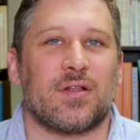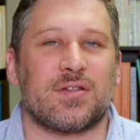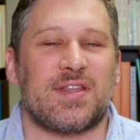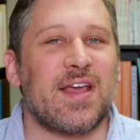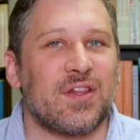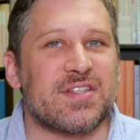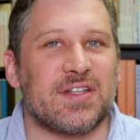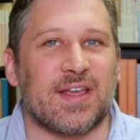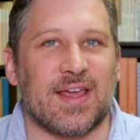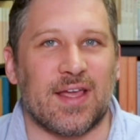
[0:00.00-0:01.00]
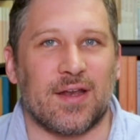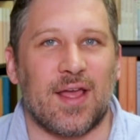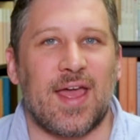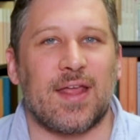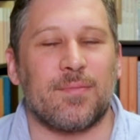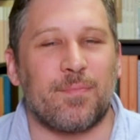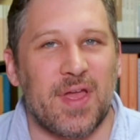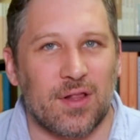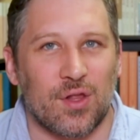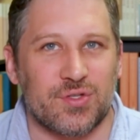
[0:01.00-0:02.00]
Take a listen again and
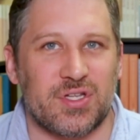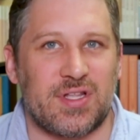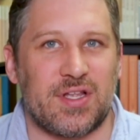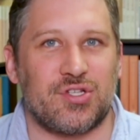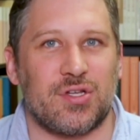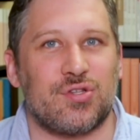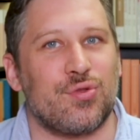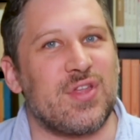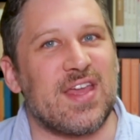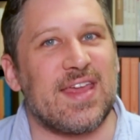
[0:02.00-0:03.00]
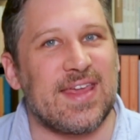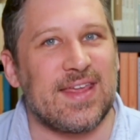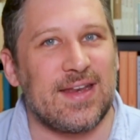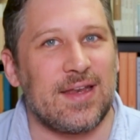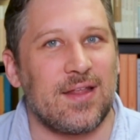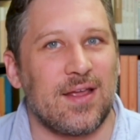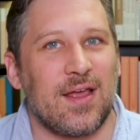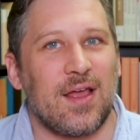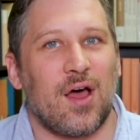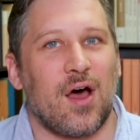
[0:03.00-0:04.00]
pay close attention to the end
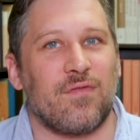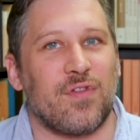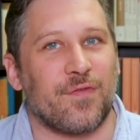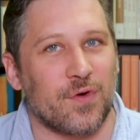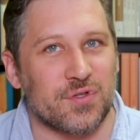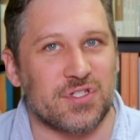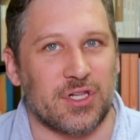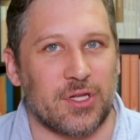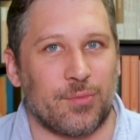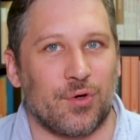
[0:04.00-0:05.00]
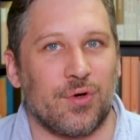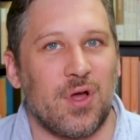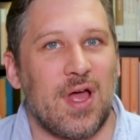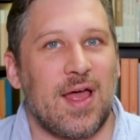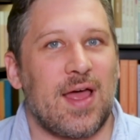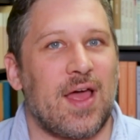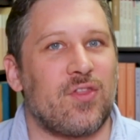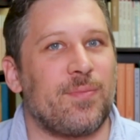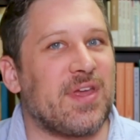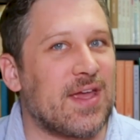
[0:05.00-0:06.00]
of the first syllable and
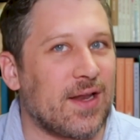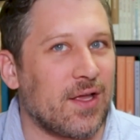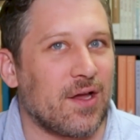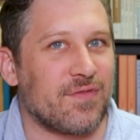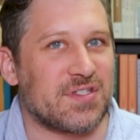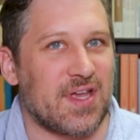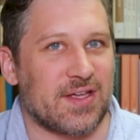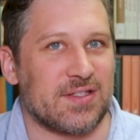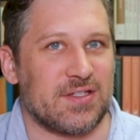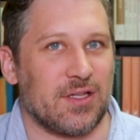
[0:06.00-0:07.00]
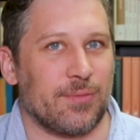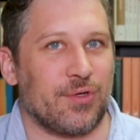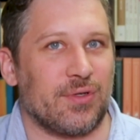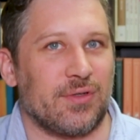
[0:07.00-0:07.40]
the beginning of the second syllable.